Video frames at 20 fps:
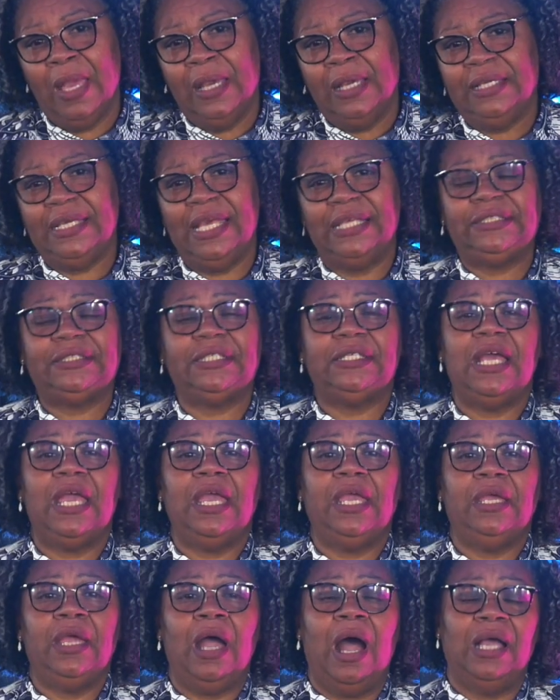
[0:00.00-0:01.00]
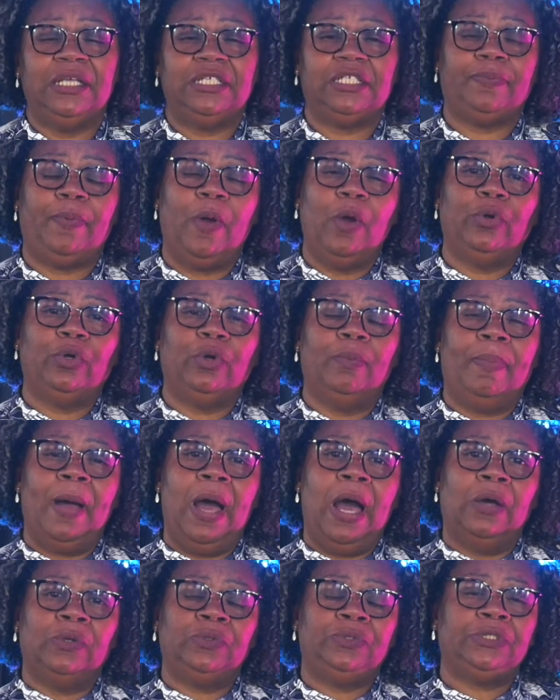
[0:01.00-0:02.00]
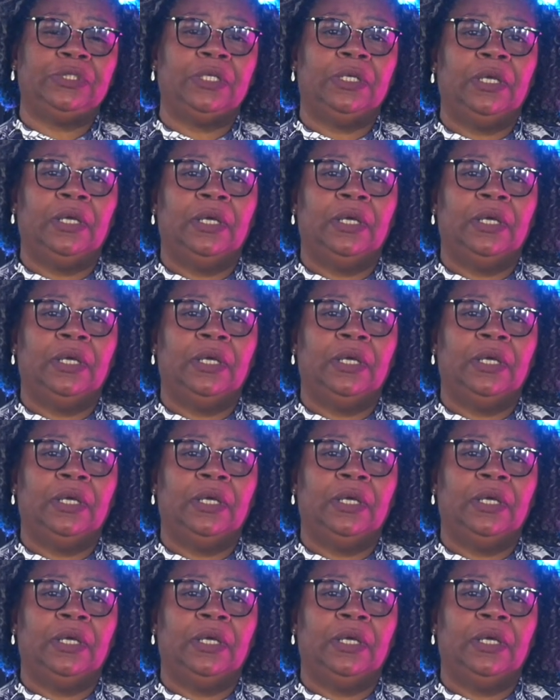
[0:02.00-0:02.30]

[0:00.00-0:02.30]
Yesterday, I spoke about